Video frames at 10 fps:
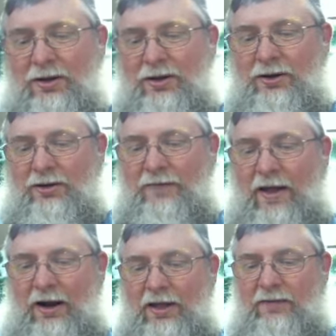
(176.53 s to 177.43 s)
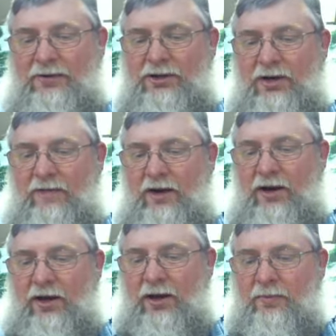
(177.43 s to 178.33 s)
The valley of the son of
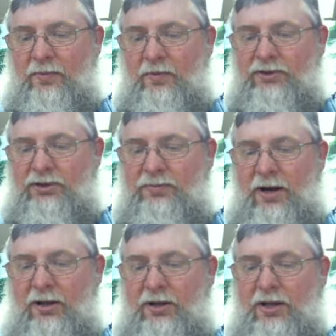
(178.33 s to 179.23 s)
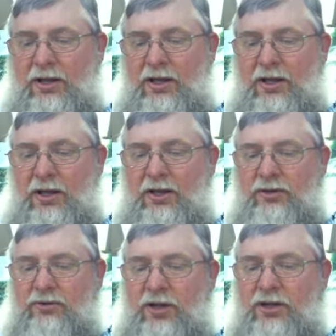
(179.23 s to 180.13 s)
Hinnom, which is by the
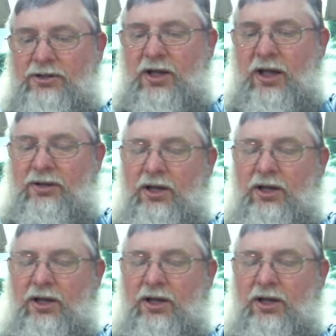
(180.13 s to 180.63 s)
entry of the east gate.